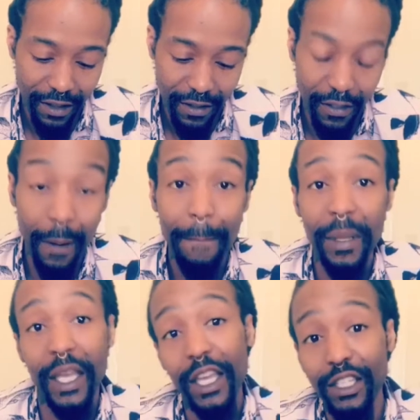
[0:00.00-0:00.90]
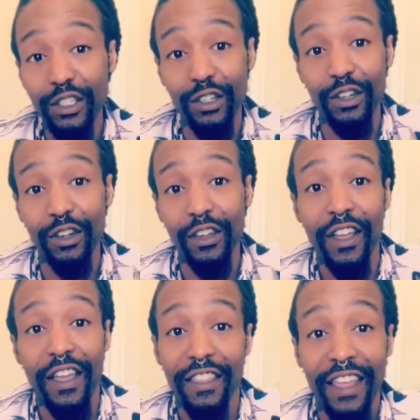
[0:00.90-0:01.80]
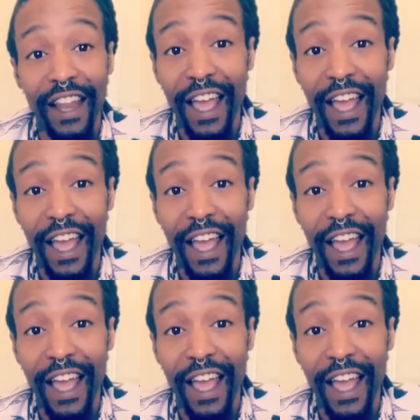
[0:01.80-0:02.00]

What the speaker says: the picture that I